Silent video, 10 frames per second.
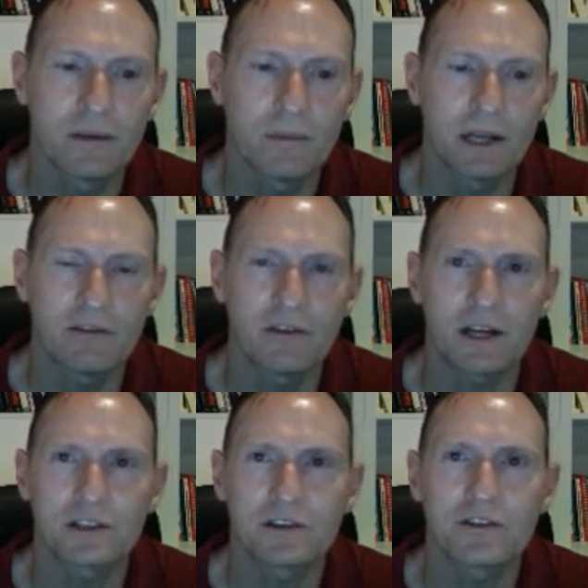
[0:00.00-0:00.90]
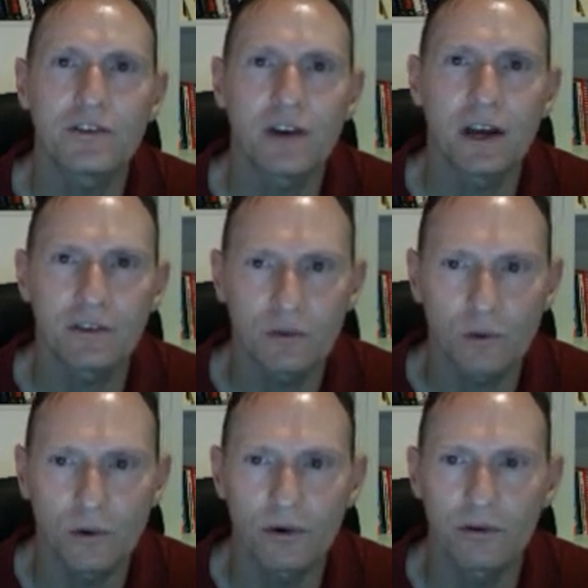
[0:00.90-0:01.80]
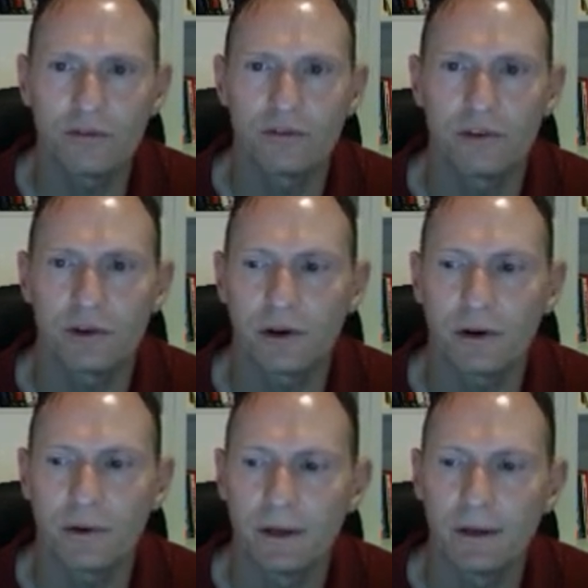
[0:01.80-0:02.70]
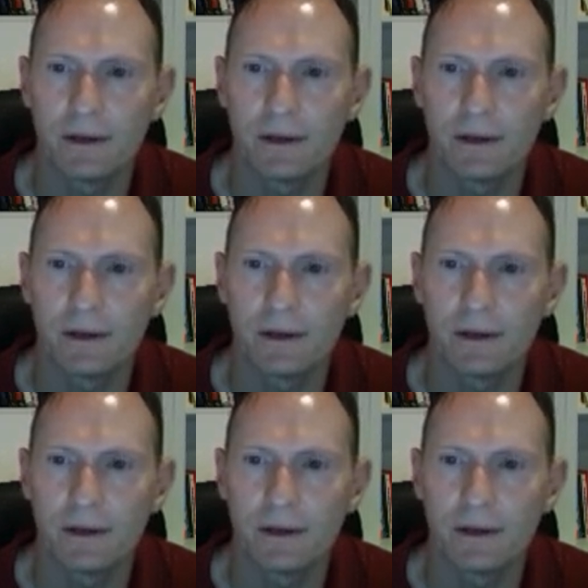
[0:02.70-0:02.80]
Manufacturer still has an order of 0.